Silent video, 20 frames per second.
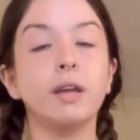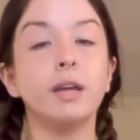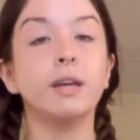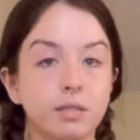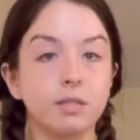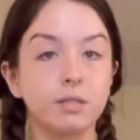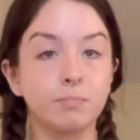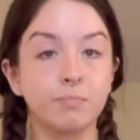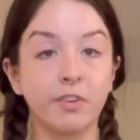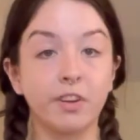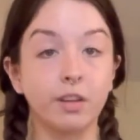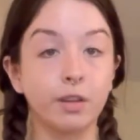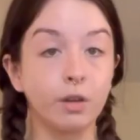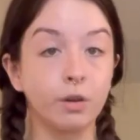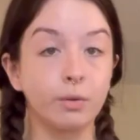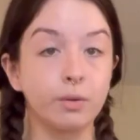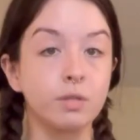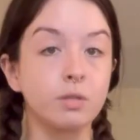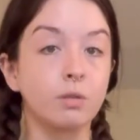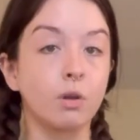This
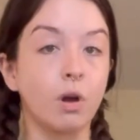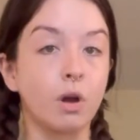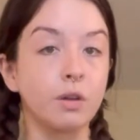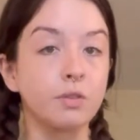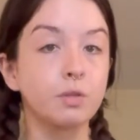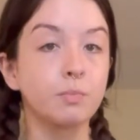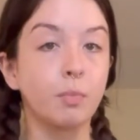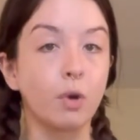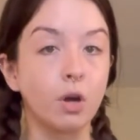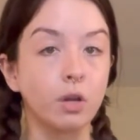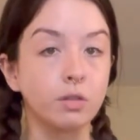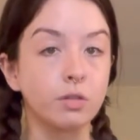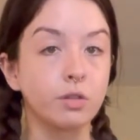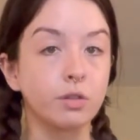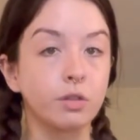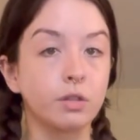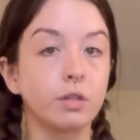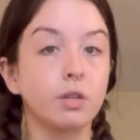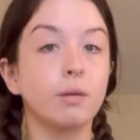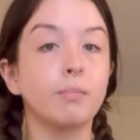video is not
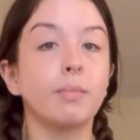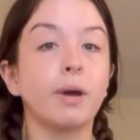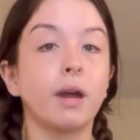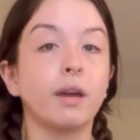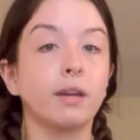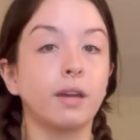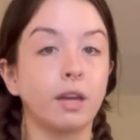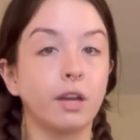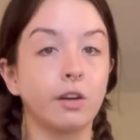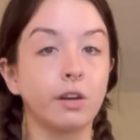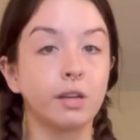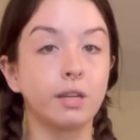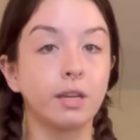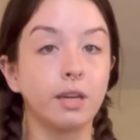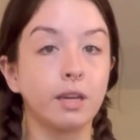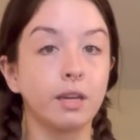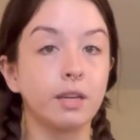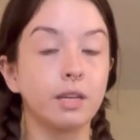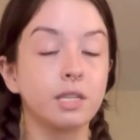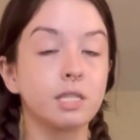sponsored by Karen
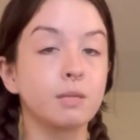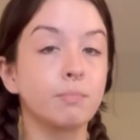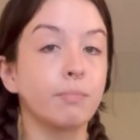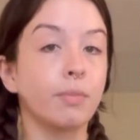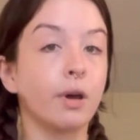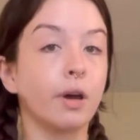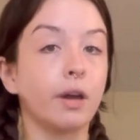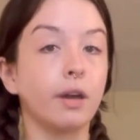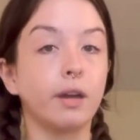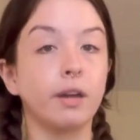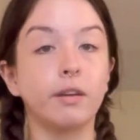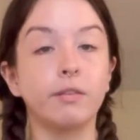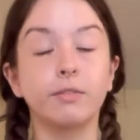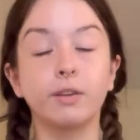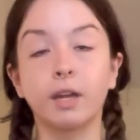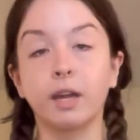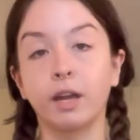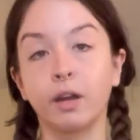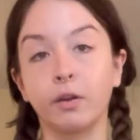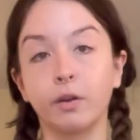Cakes, but if
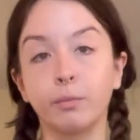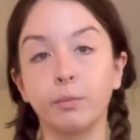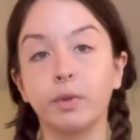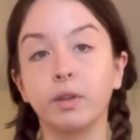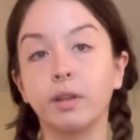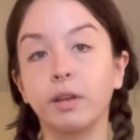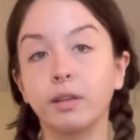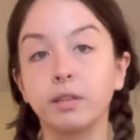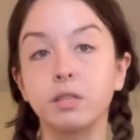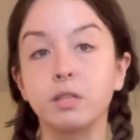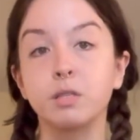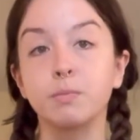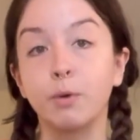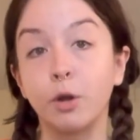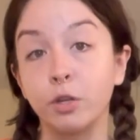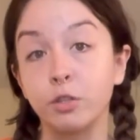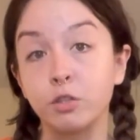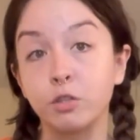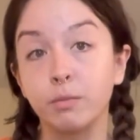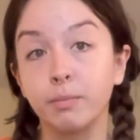Karen would like to
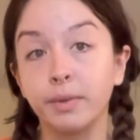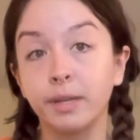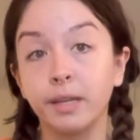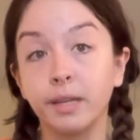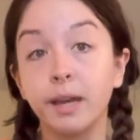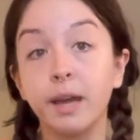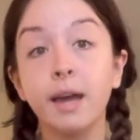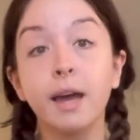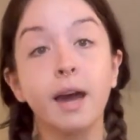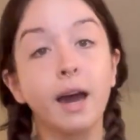sponsor me,